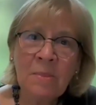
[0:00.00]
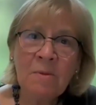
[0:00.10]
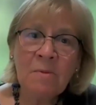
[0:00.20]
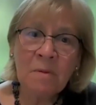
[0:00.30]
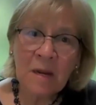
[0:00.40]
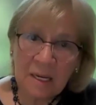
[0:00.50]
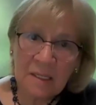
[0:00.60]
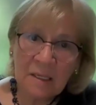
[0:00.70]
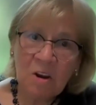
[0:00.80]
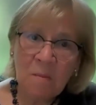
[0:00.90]
the
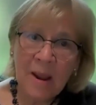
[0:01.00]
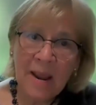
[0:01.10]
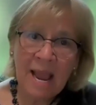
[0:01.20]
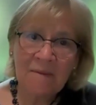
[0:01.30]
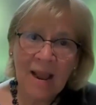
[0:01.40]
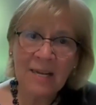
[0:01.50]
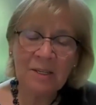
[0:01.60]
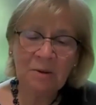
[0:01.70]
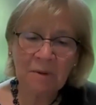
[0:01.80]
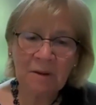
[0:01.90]
reason you may have
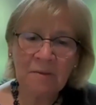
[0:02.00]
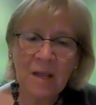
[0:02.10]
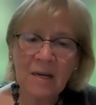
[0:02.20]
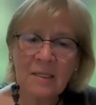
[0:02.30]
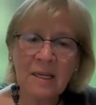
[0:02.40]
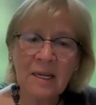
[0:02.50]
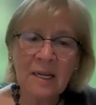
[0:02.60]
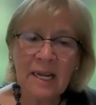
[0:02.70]
acid reflux